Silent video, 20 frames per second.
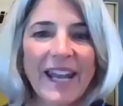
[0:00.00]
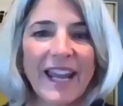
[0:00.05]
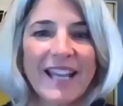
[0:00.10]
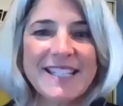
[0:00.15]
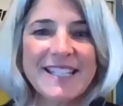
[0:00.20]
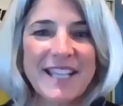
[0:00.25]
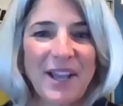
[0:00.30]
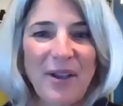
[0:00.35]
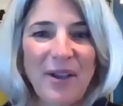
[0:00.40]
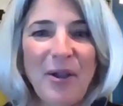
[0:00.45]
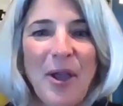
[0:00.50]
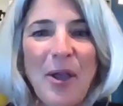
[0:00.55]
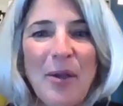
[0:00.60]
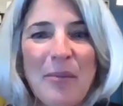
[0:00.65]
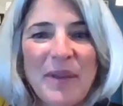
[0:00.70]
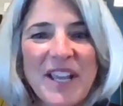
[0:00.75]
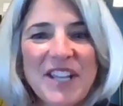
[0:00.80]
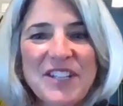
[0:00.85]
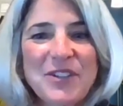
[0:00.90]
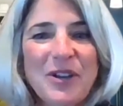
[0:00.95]
idea.
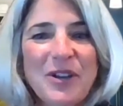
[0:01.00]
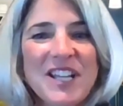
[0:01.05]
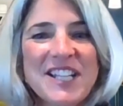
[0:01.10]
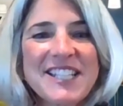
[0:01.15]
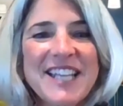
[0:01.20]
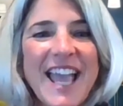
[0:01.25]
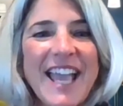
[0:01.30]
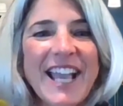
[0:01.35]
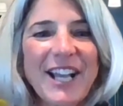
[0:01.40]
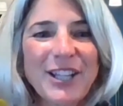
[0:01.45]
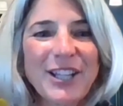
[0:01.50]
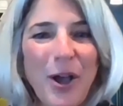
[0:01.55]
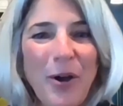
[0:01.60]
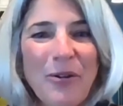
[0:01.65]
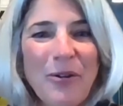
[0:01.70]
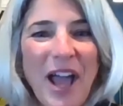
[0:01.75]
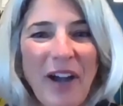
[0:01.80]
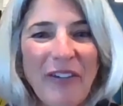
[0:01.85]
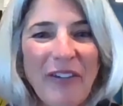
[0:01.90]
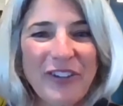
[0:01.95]
Because you can take a
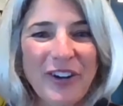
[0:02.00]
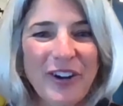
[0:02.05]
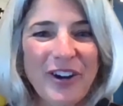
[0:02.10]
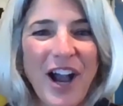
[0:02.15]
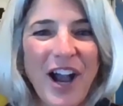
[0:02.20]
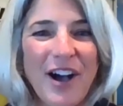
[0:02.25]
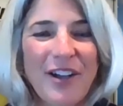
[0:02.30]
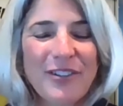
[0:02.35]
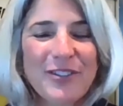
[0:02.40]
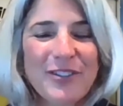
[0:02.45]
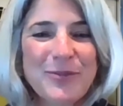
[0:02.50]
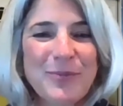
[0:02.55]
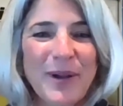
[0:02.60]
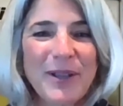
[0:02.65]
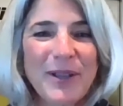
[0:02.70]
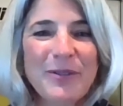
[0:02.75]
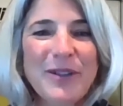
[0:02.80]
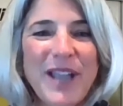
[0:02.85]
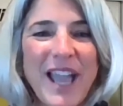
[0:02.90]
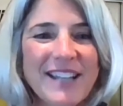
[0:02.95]
loan out for college,
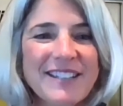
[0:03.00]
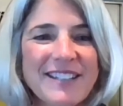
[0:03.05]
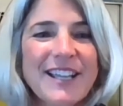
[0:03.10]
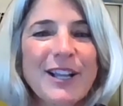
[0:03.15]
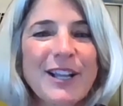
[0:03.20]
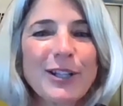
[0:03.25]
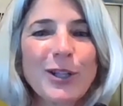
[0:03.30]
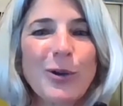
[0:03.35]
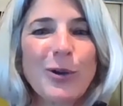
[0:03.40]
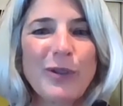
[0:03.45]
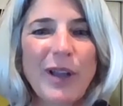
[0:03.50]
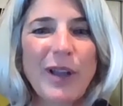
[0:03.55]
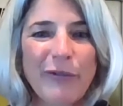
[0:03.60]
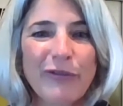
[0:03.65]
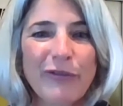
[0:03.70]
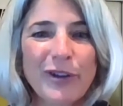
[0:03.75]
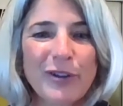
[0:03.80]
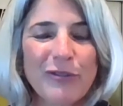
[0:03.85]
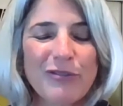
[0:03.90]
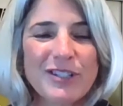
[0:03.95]
but you can't take a loan out
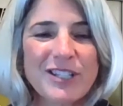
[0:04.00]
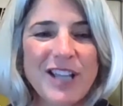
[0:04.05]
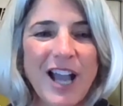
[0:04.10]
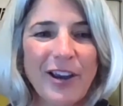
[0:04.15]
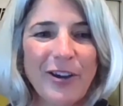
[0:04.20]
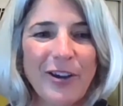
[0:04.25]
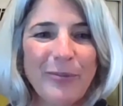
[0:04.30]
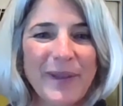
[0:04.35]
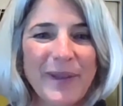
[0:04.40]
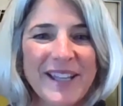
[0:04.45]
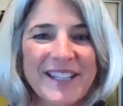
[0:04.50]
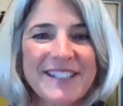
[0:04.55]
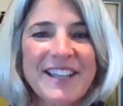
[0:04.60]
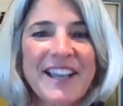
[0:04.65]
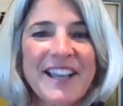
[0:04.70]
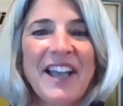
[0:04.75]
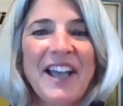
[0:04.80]
for your retirement.